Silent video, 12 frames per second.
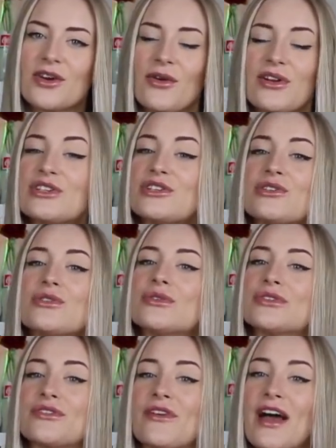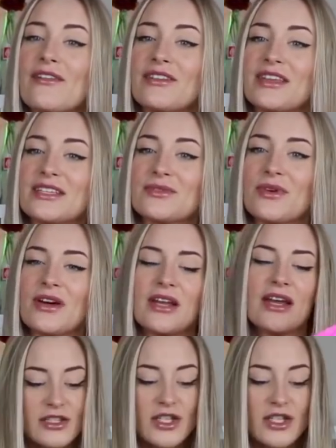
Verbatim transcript: going to survive in this one.